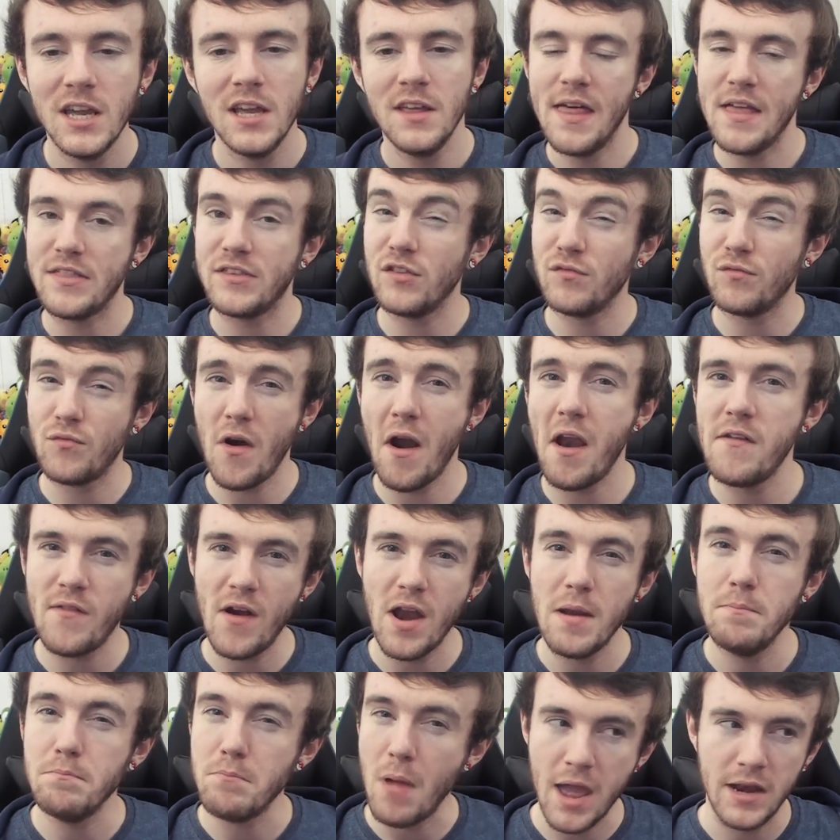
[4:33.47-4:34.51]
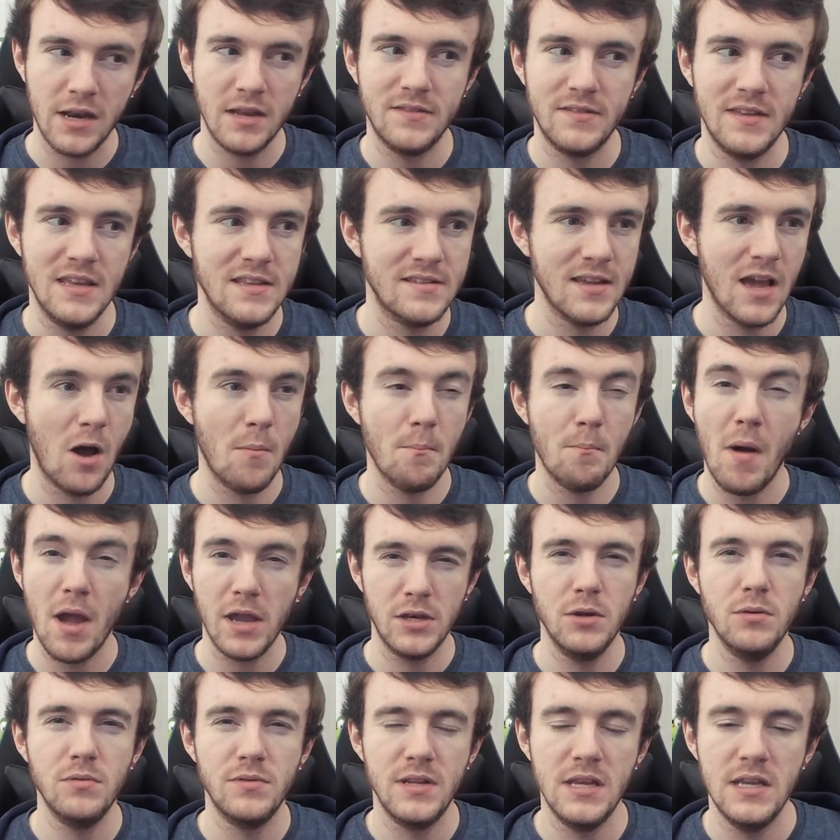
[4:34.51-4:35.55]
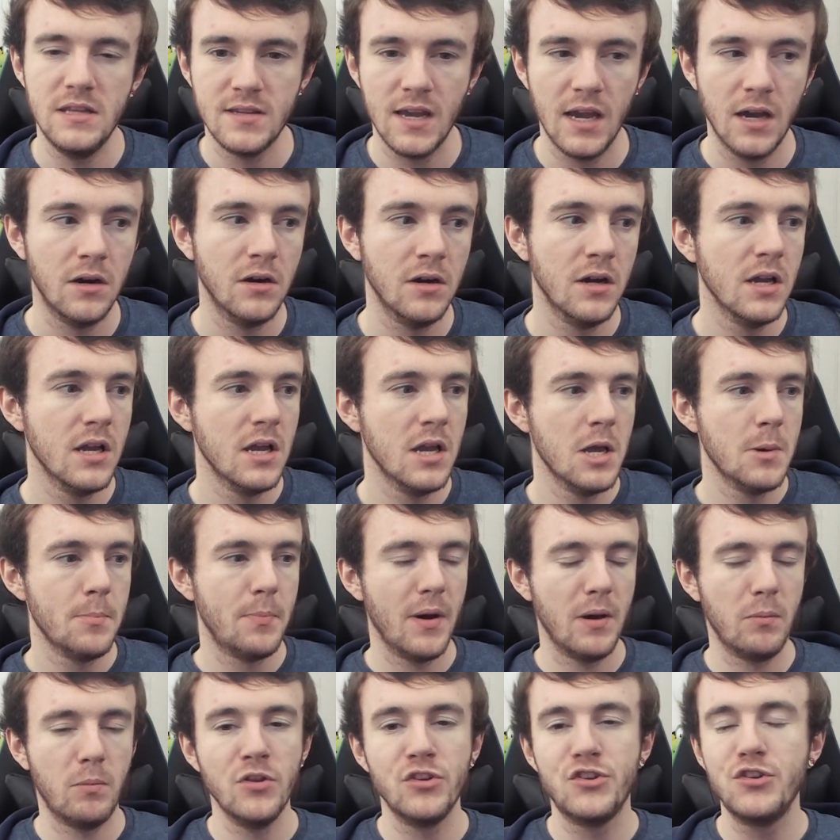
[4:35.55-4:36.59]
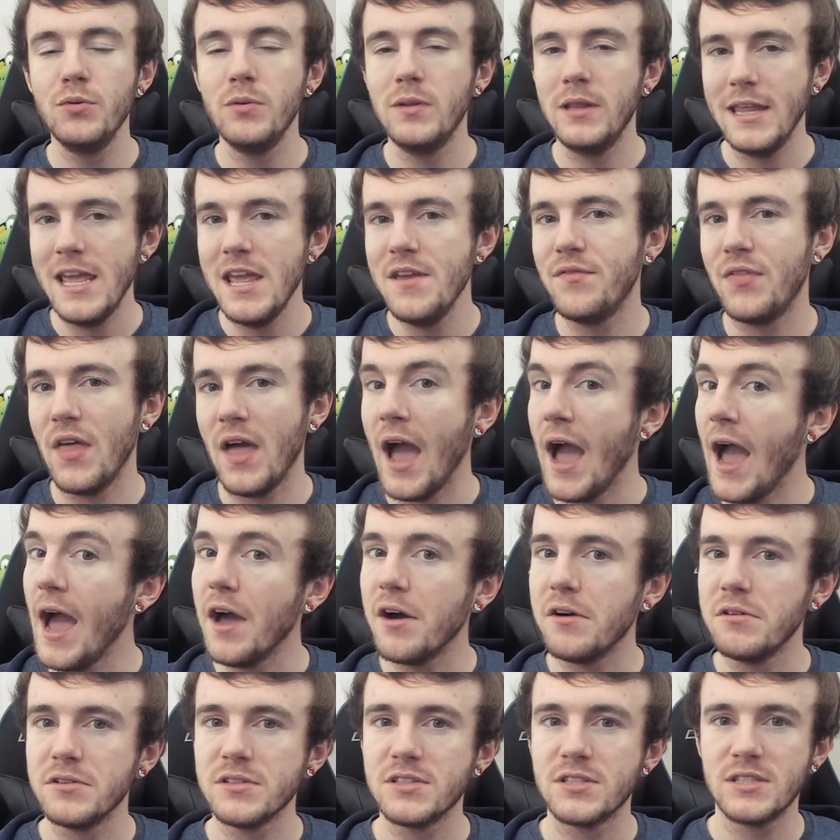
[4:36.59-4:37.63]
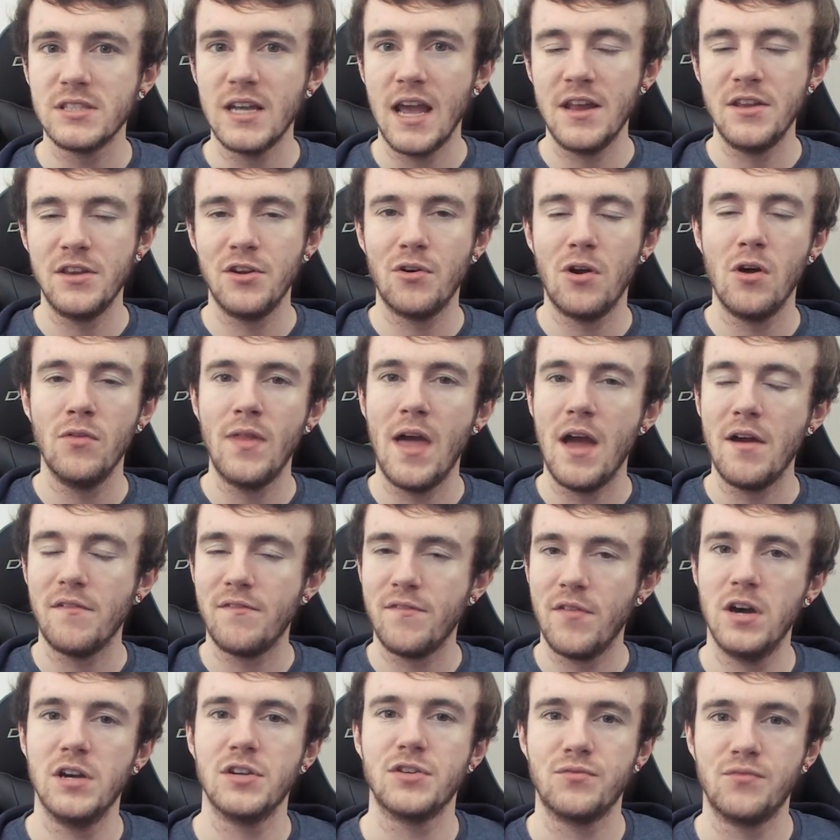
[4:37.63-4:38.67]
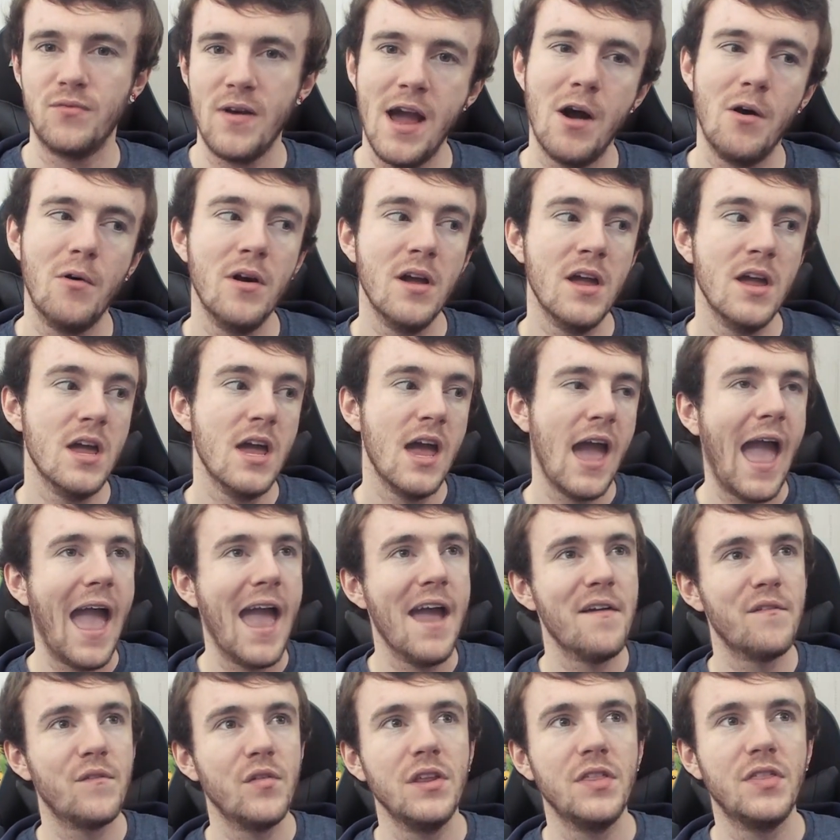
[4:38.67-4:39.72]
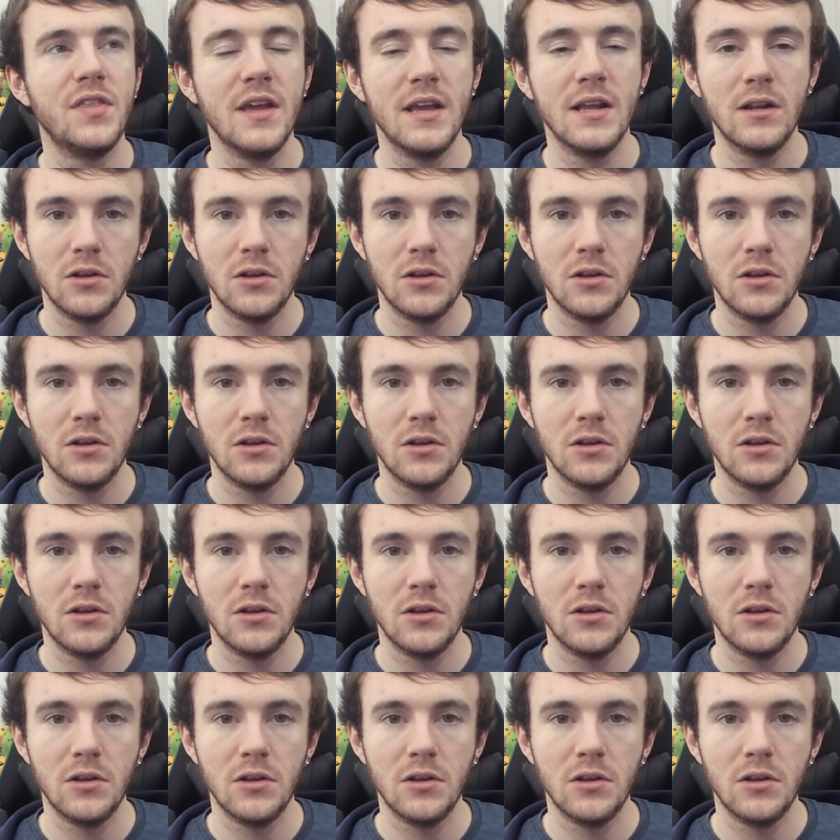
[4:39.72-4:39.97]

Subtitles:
That's a very, very minute detail. But once you leave the house and you're on that first route, everything